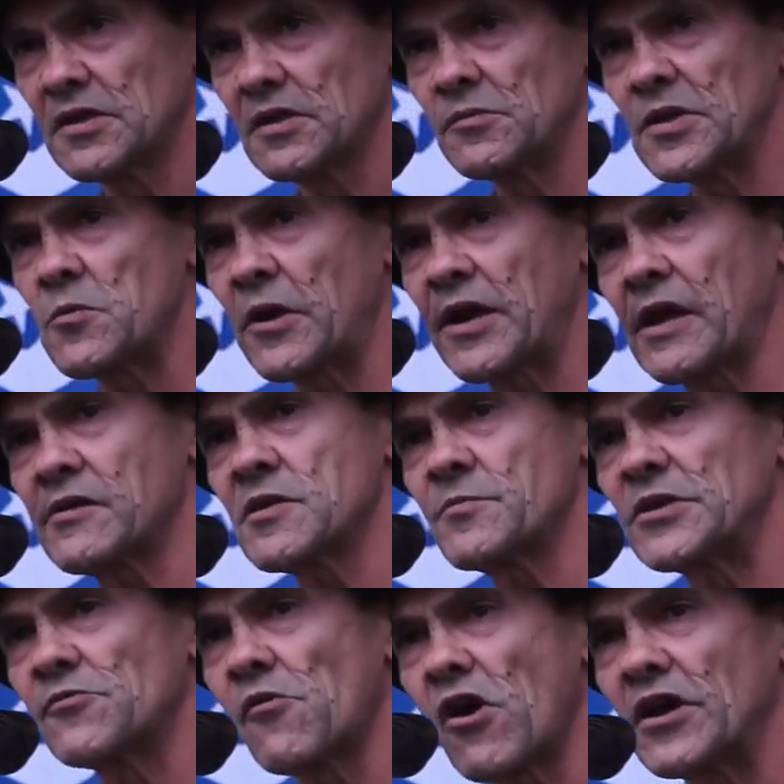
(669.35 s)
We want our
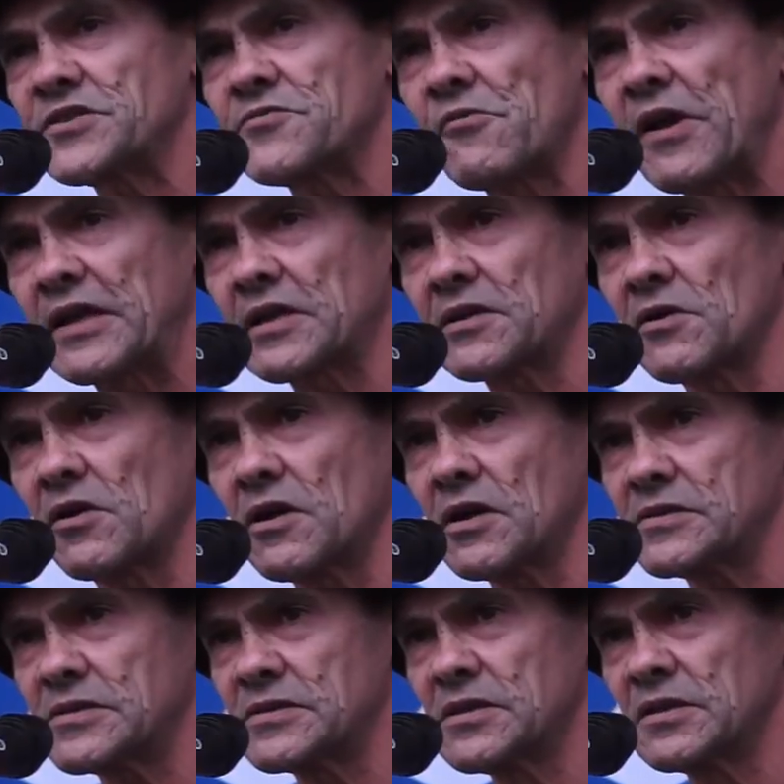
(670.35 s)
human rights
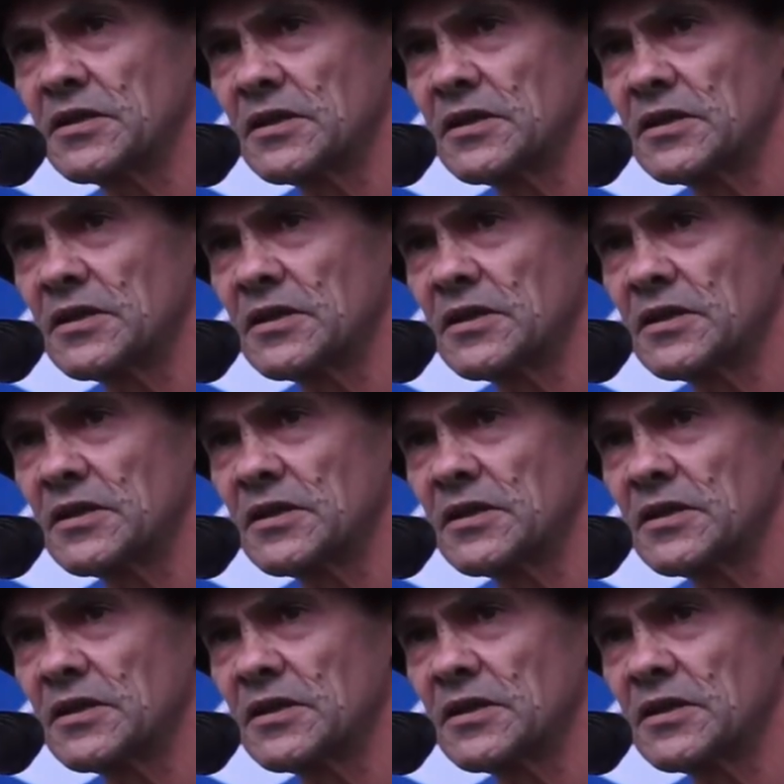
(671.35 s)
recognised.